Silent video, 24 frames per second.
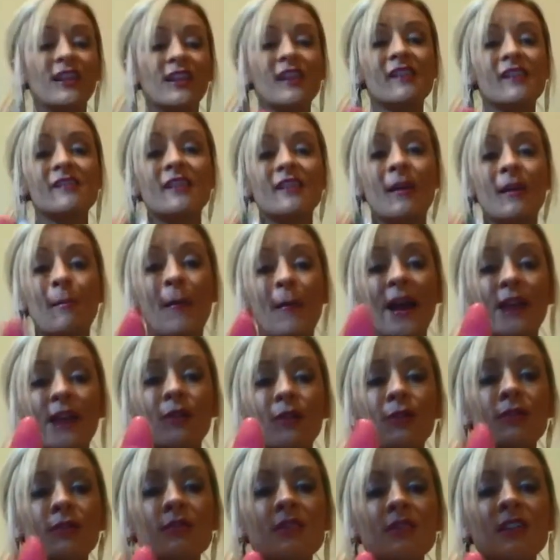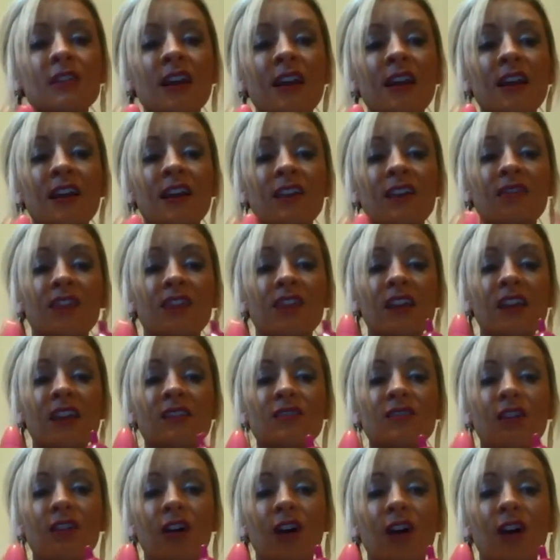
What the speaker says: these at Micheals. These